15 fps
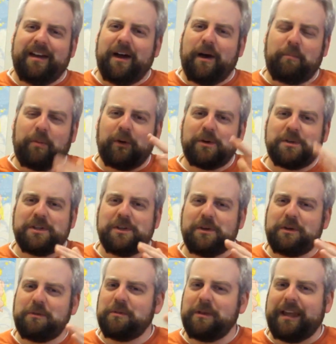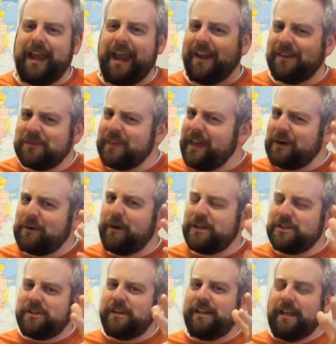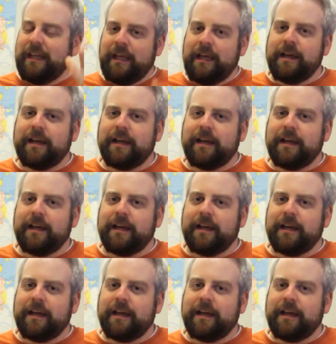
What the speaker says: a person who can really answer that question,